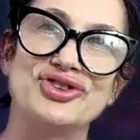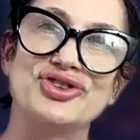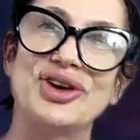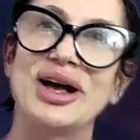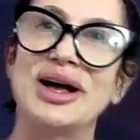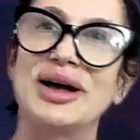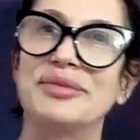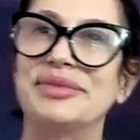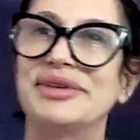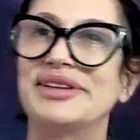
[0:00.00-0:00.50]

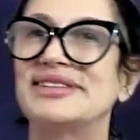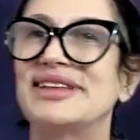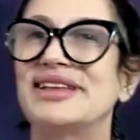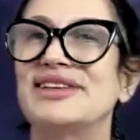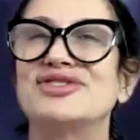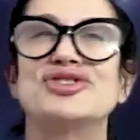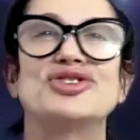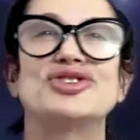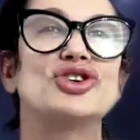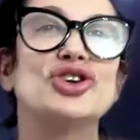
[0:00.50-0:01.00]
job is
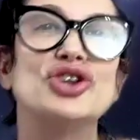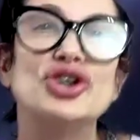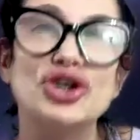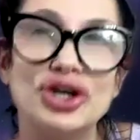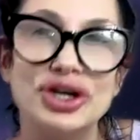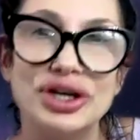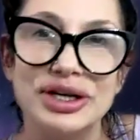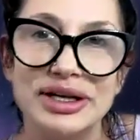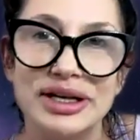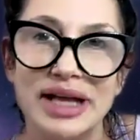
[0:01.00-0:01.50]
as
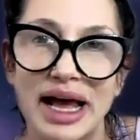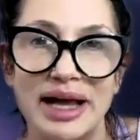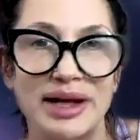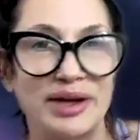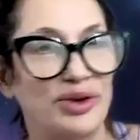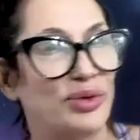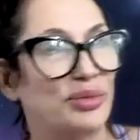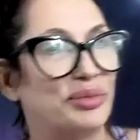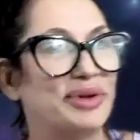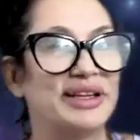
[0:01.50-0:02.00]
good. I
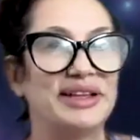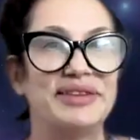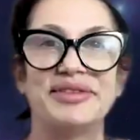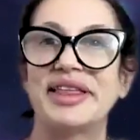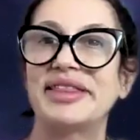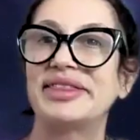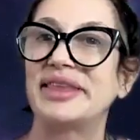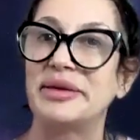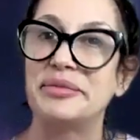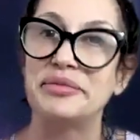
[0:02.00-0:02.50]
don't believe
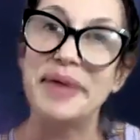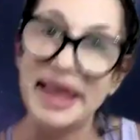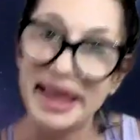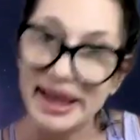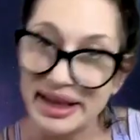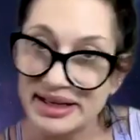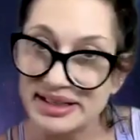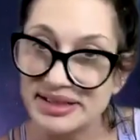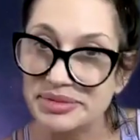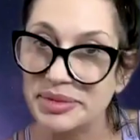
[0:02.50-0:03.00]
that they
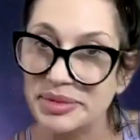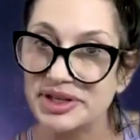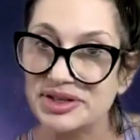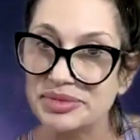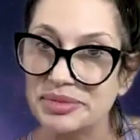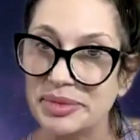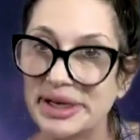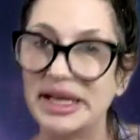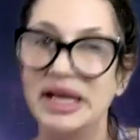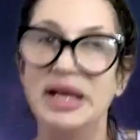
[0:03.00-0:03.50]
make as
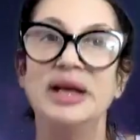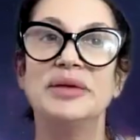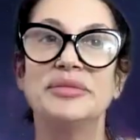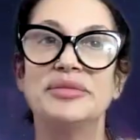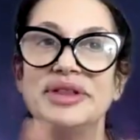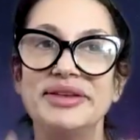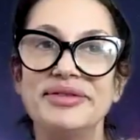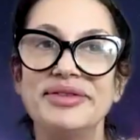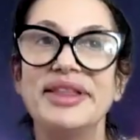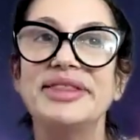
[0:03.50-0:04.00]
much money. I
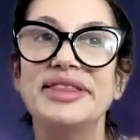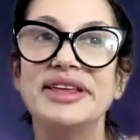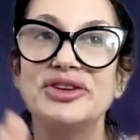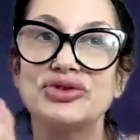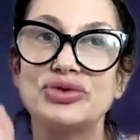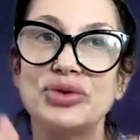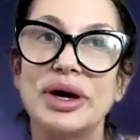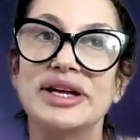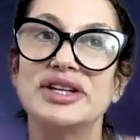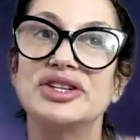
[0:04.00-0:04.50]
believe that they
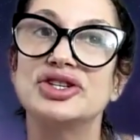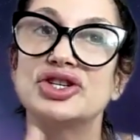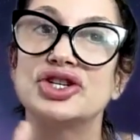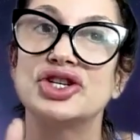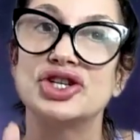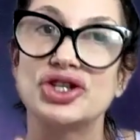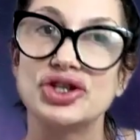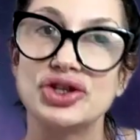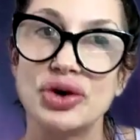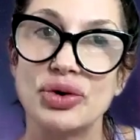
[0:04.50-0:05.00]
try to
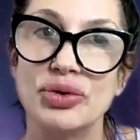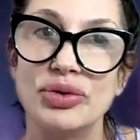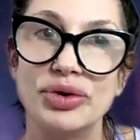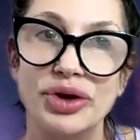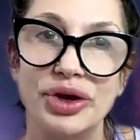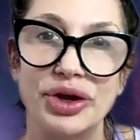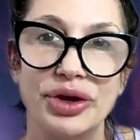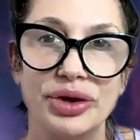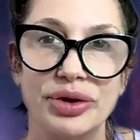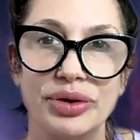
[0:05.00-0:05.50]
show
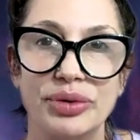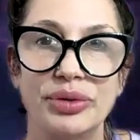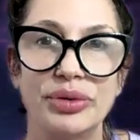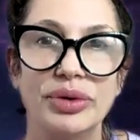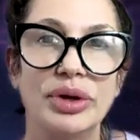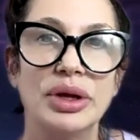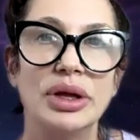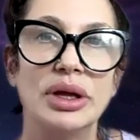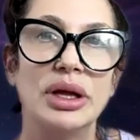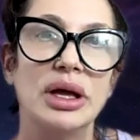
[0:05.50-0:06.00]

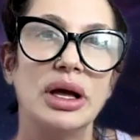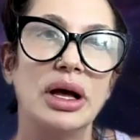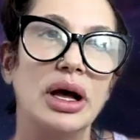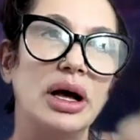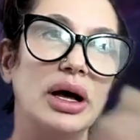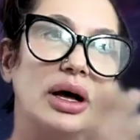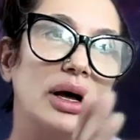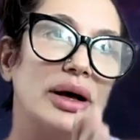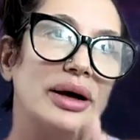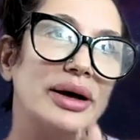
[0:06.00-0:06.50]
you
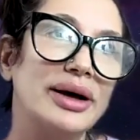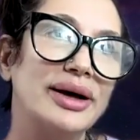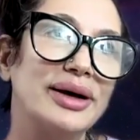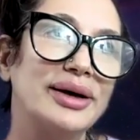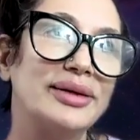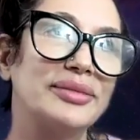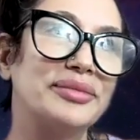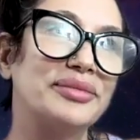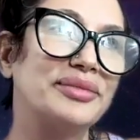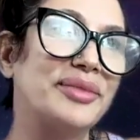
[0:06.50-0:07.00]

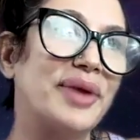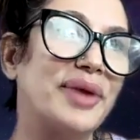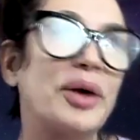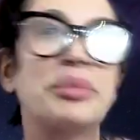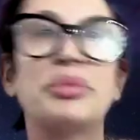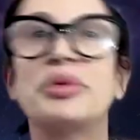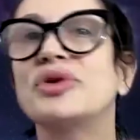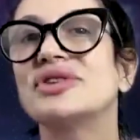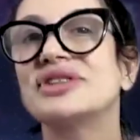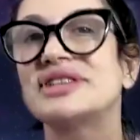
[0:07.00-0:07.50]

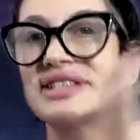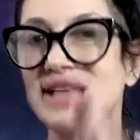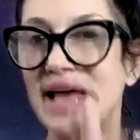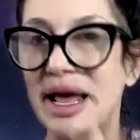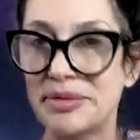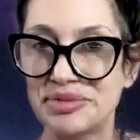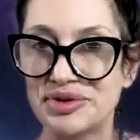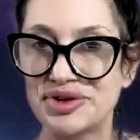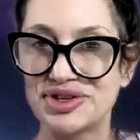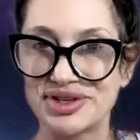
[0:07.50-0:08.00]
a
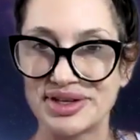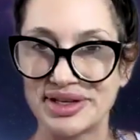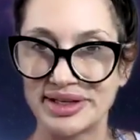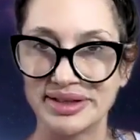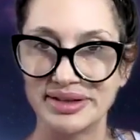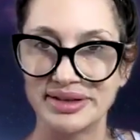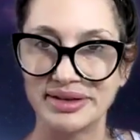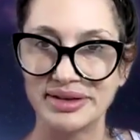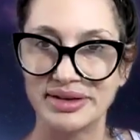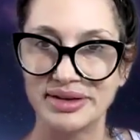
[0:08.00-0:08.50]

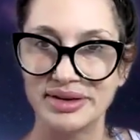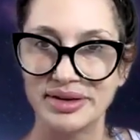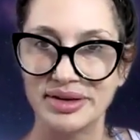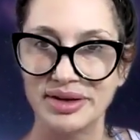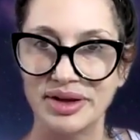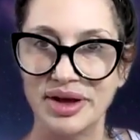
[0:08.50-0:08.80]
perception